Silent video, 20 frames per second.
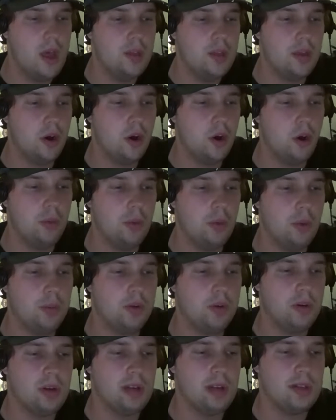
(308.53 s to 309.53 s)
The home
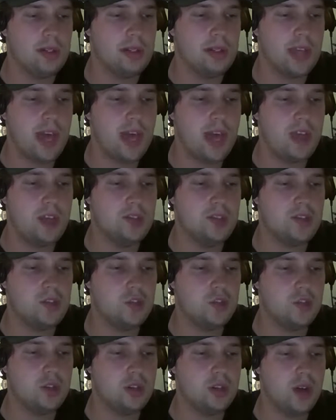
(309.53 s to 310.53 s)
opener after that is in
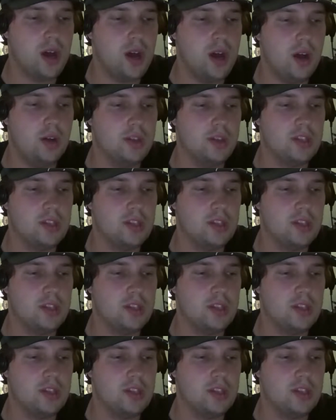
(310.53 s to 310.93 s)
Chicago,